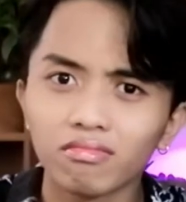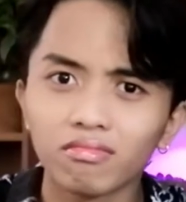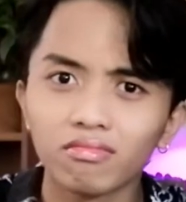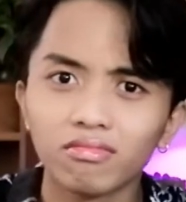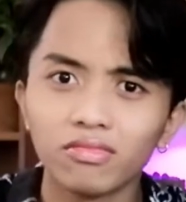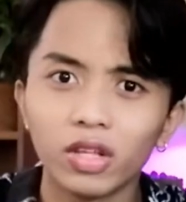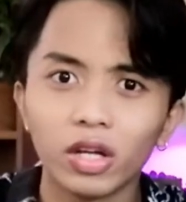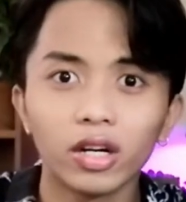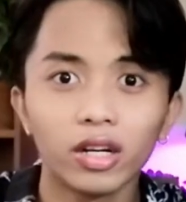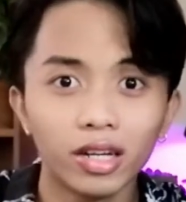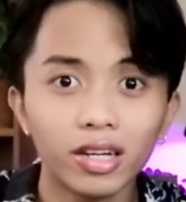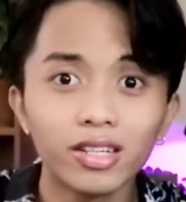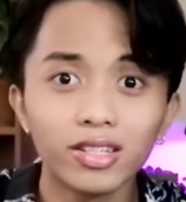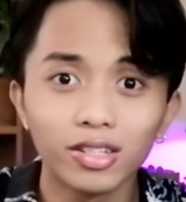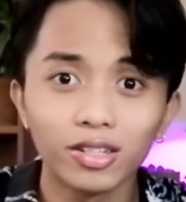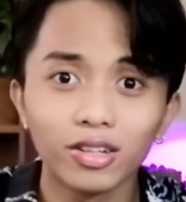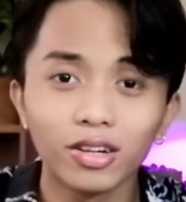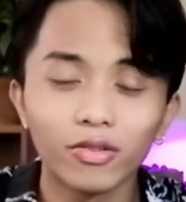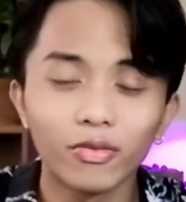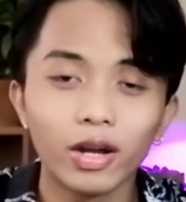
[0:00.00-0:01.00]
there is
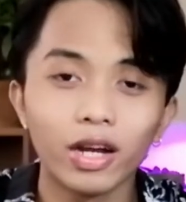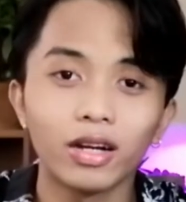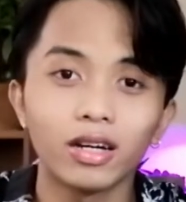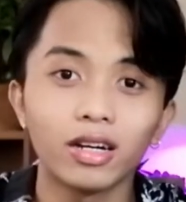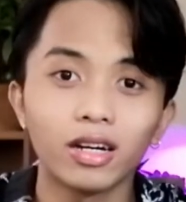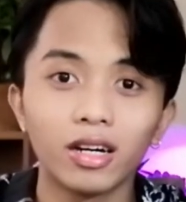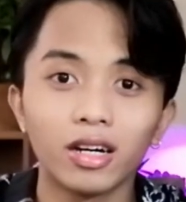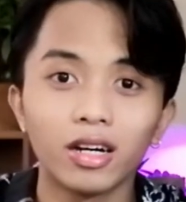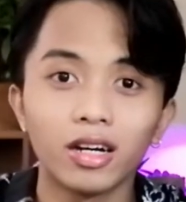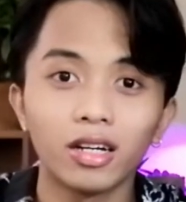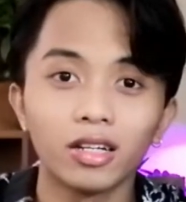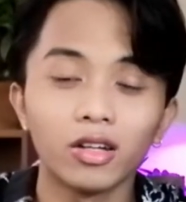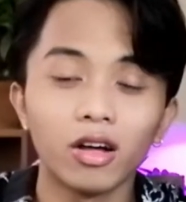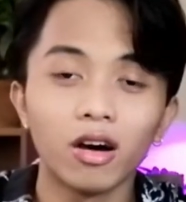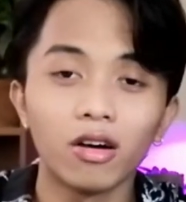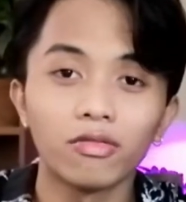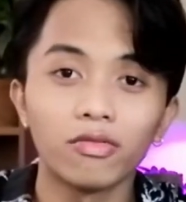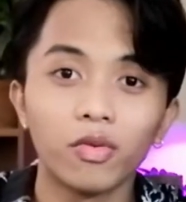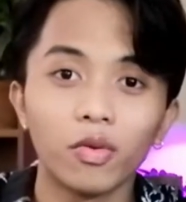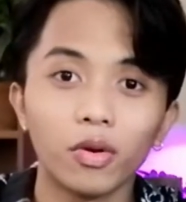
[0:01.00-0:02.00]
a
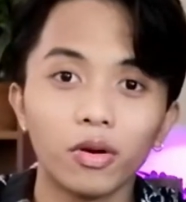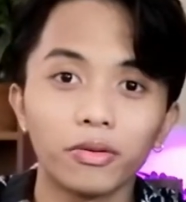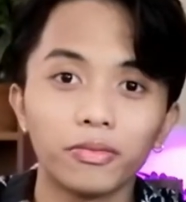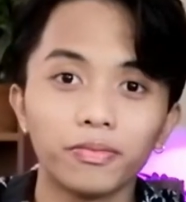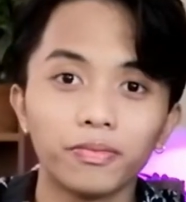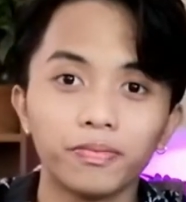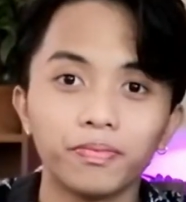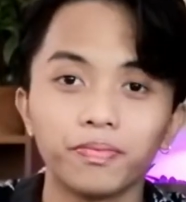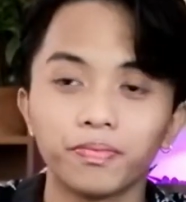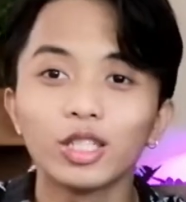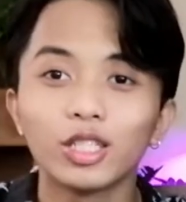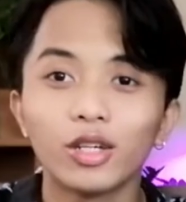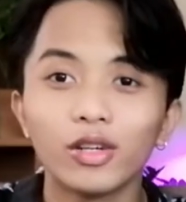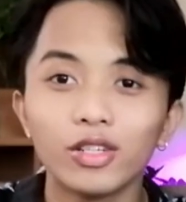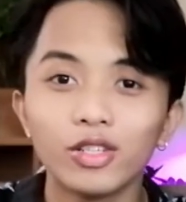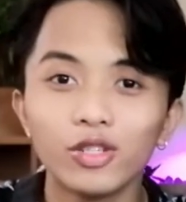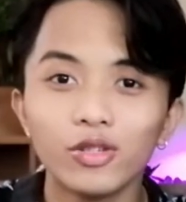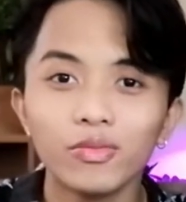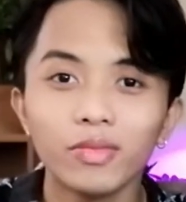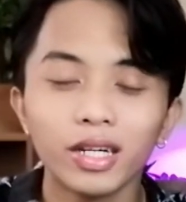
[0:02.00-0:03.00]
long form. So
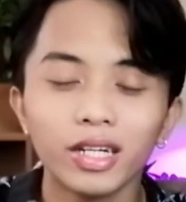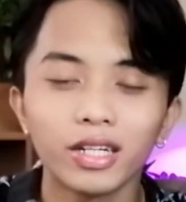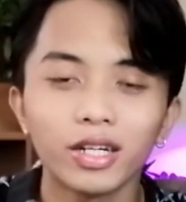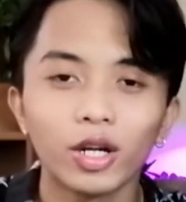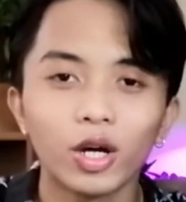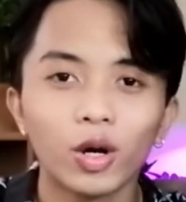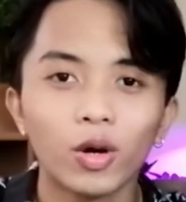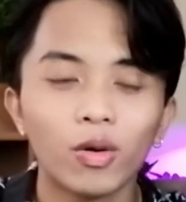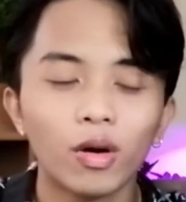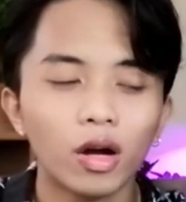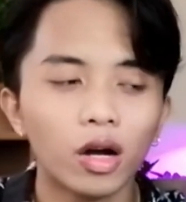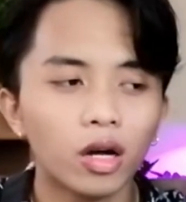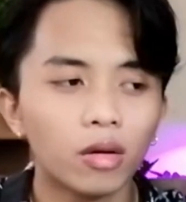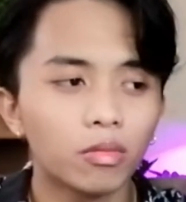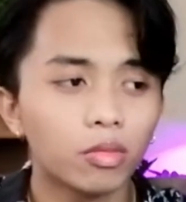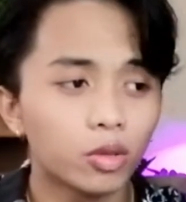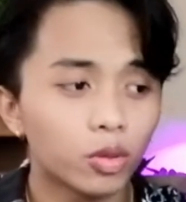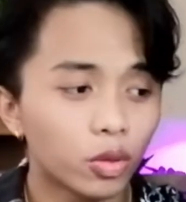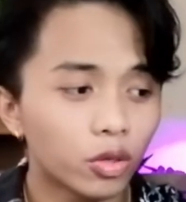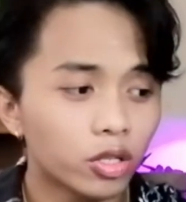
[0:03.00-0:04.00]
as you might know,
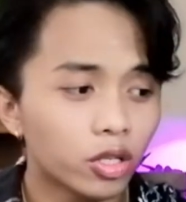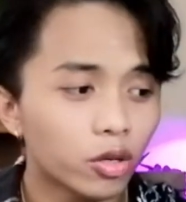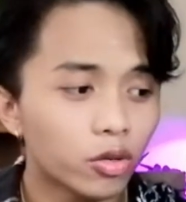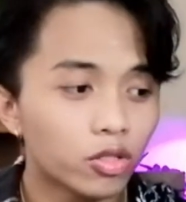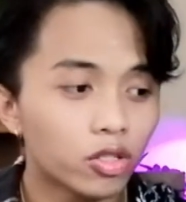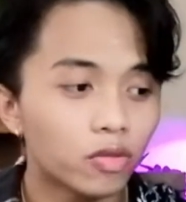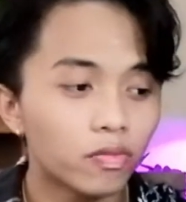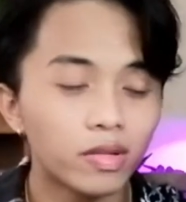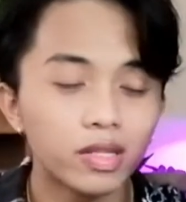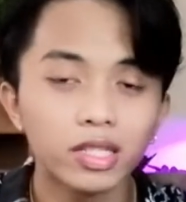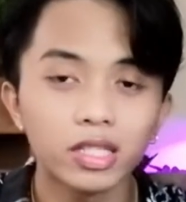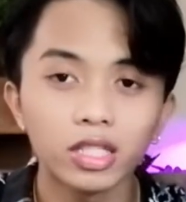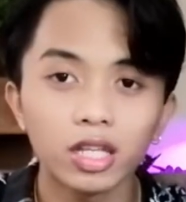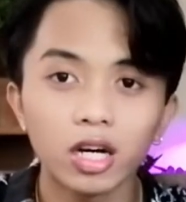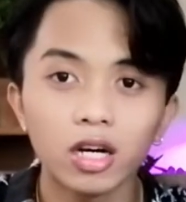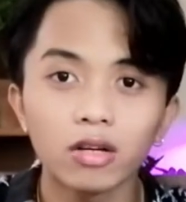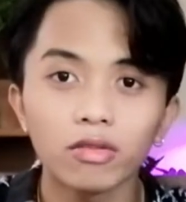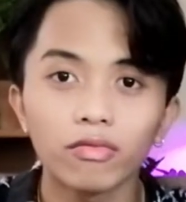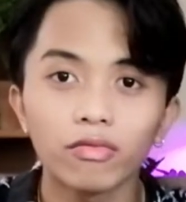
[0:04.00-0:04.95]
Gloriosum is not